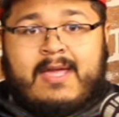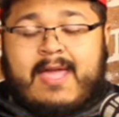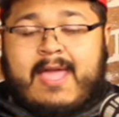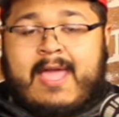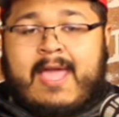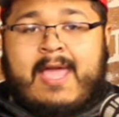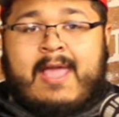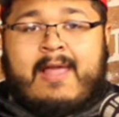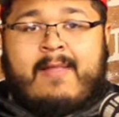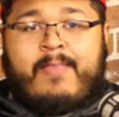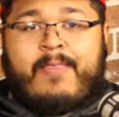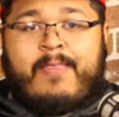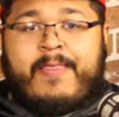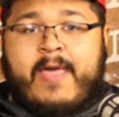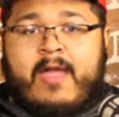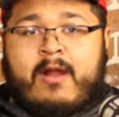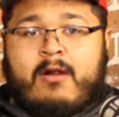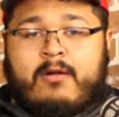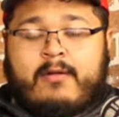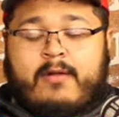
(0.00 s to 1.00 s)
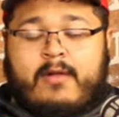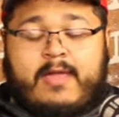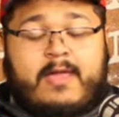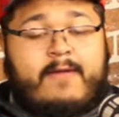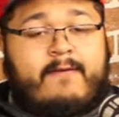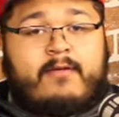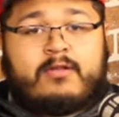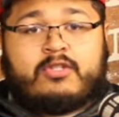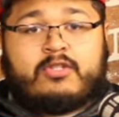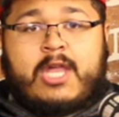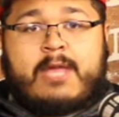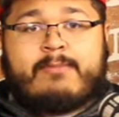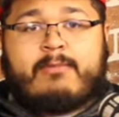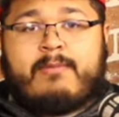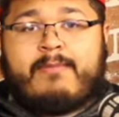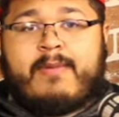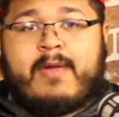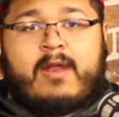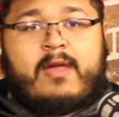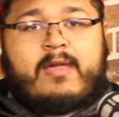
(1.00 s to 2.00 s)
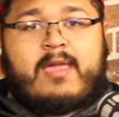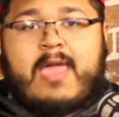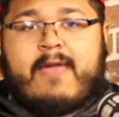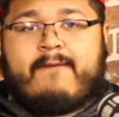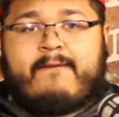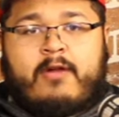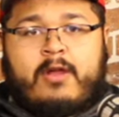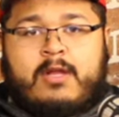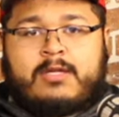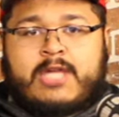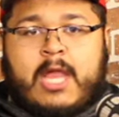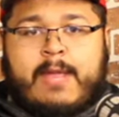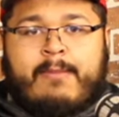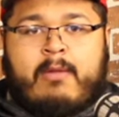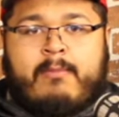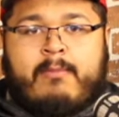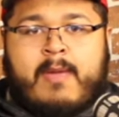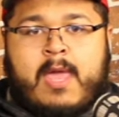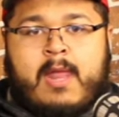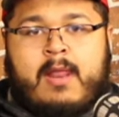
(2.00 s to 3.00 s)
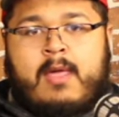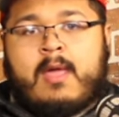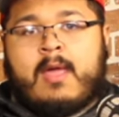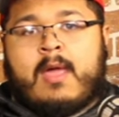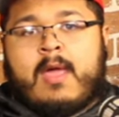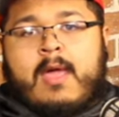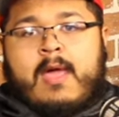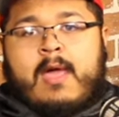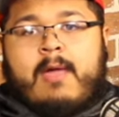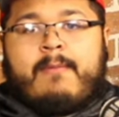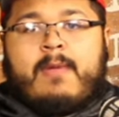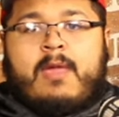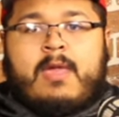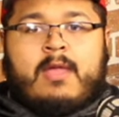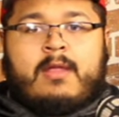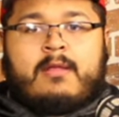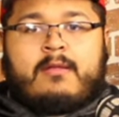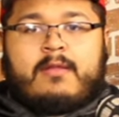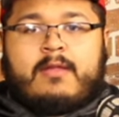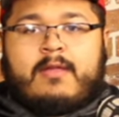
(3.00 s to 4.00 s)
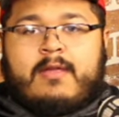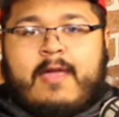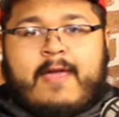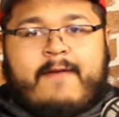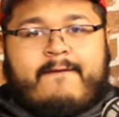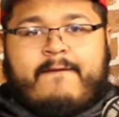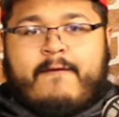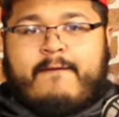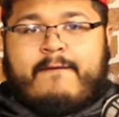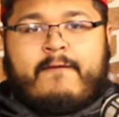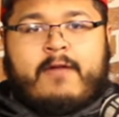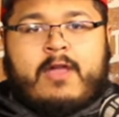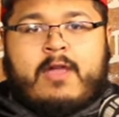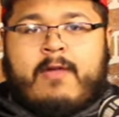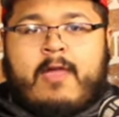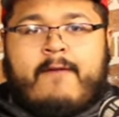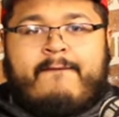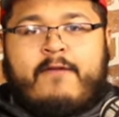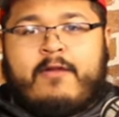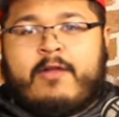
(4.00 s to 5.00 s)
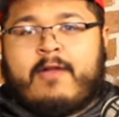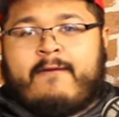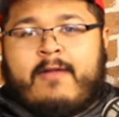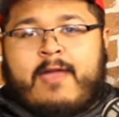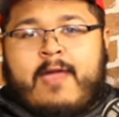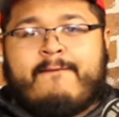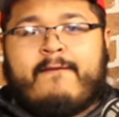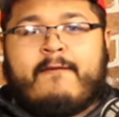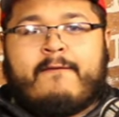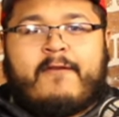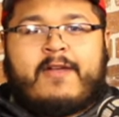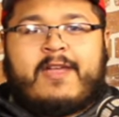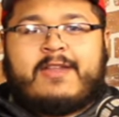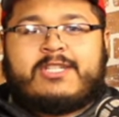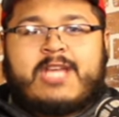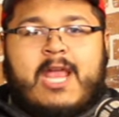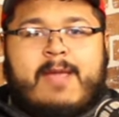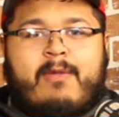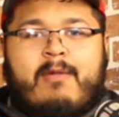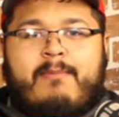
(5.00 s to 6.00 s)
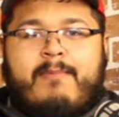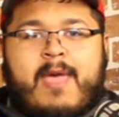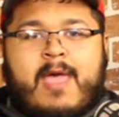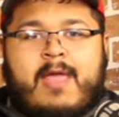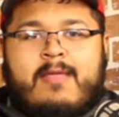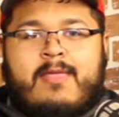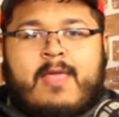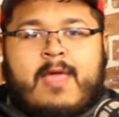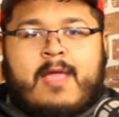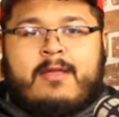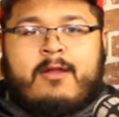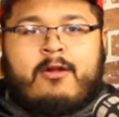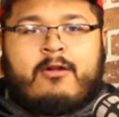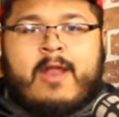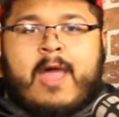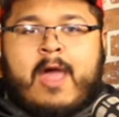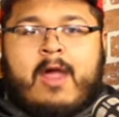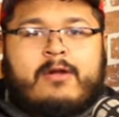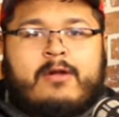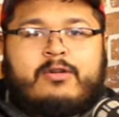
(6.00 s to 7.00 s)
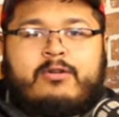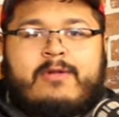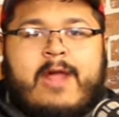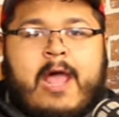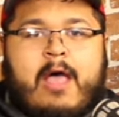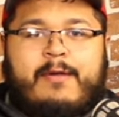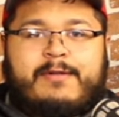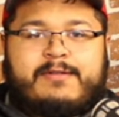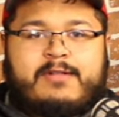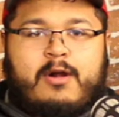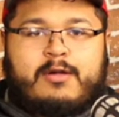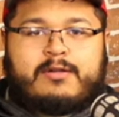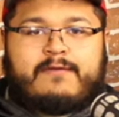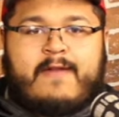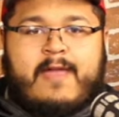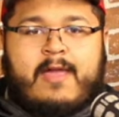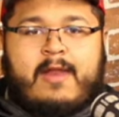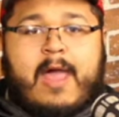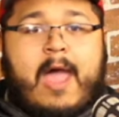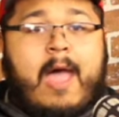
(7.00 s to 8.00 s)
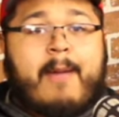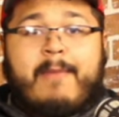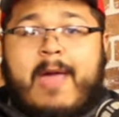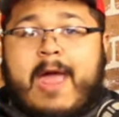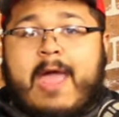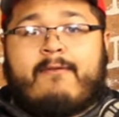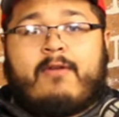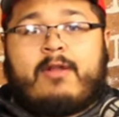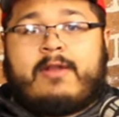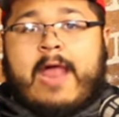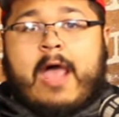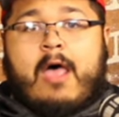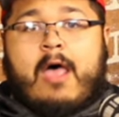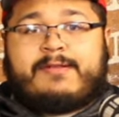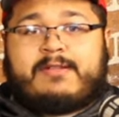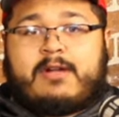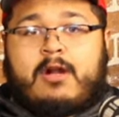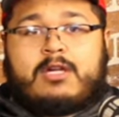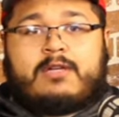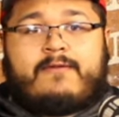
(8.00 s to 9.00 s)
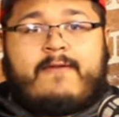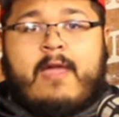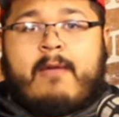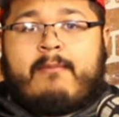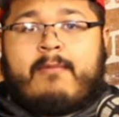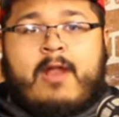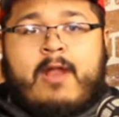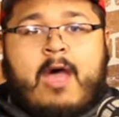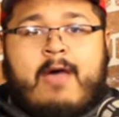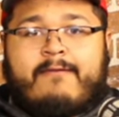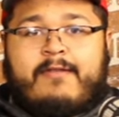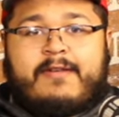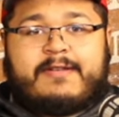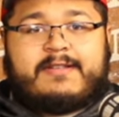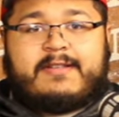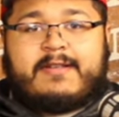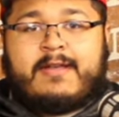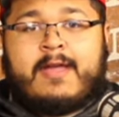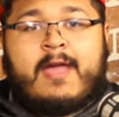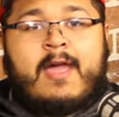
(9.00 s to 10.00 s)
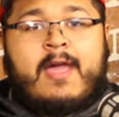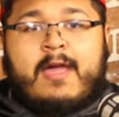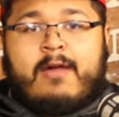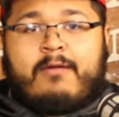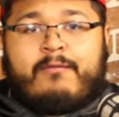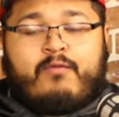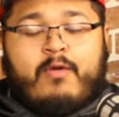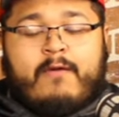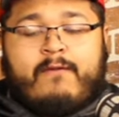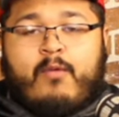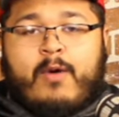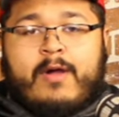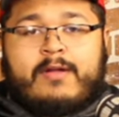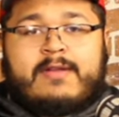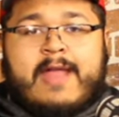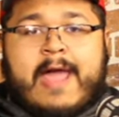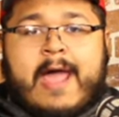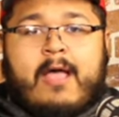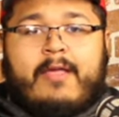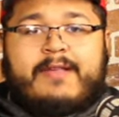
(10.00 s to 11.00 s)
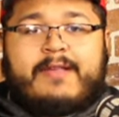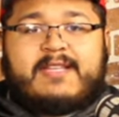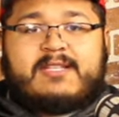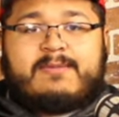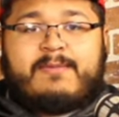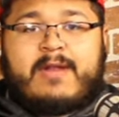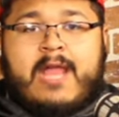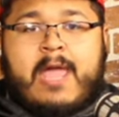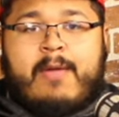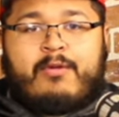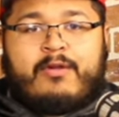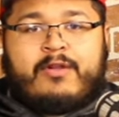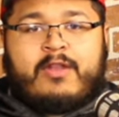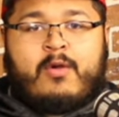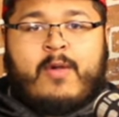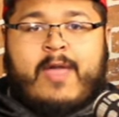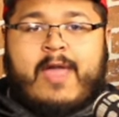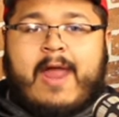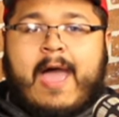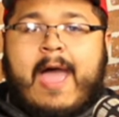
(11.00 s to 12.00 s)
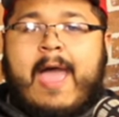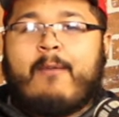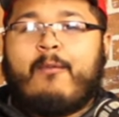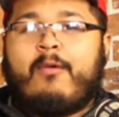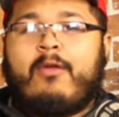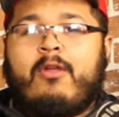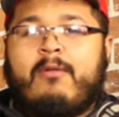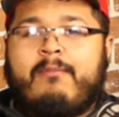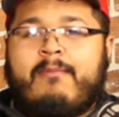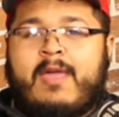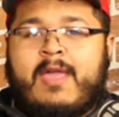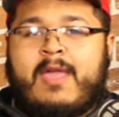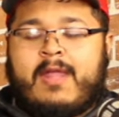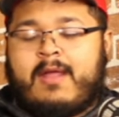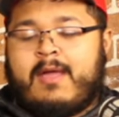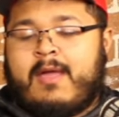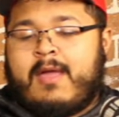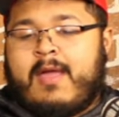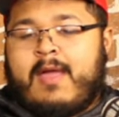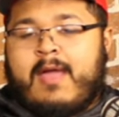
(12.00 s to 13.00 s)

And they're even Jamie Benn. I can't forget Jamie Benn. I mean, if you forget Jamie Benn, then you're not a true Dallas Stars fan. I'm not even a Dallas Stars fan, but obviously with what Dallas has been able to do, and I will admit